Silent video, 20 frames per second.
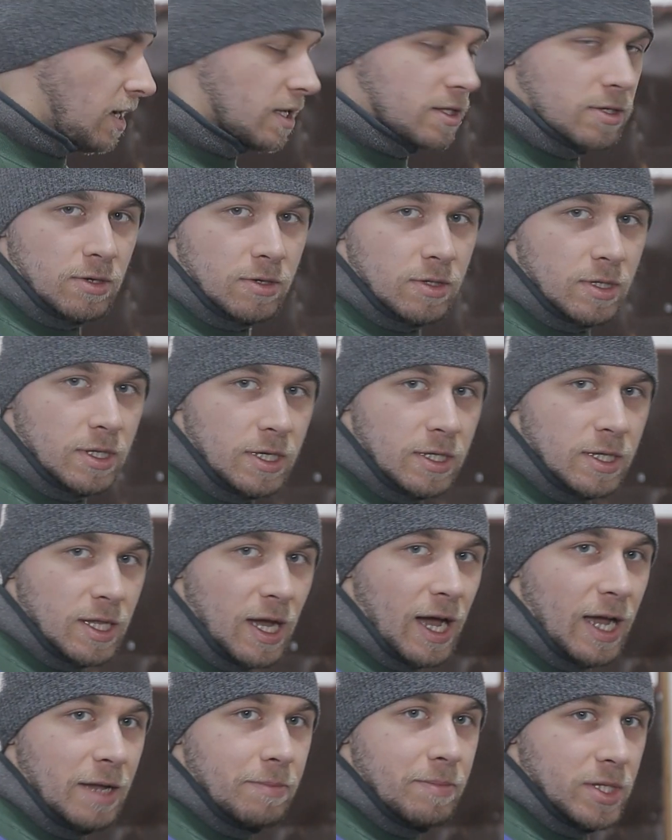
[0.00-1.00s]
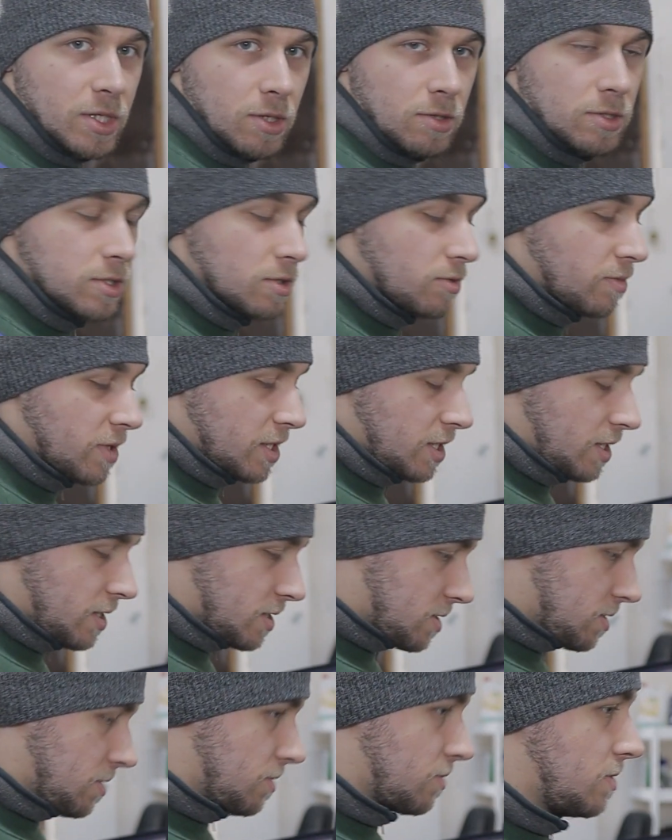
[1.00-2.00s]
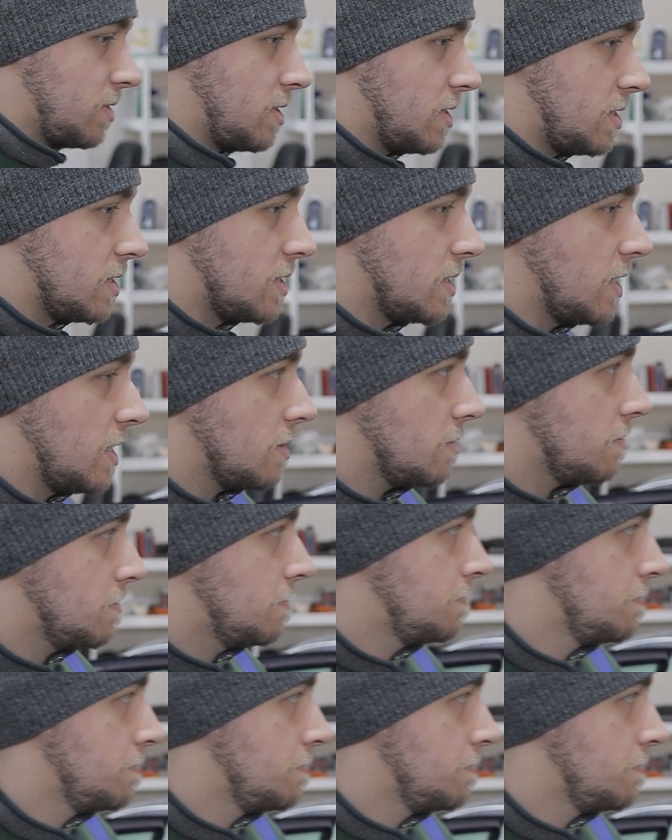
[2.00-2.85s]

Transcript: not only time, but also money, so this is it.